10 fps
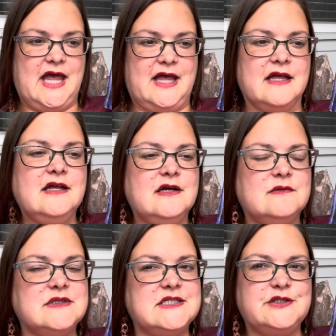
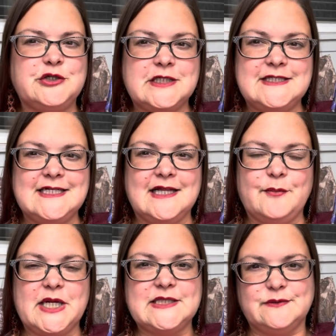It was interesting that
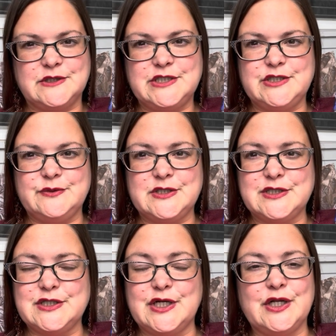because it was to do with the
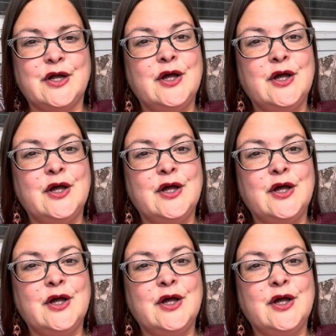sun,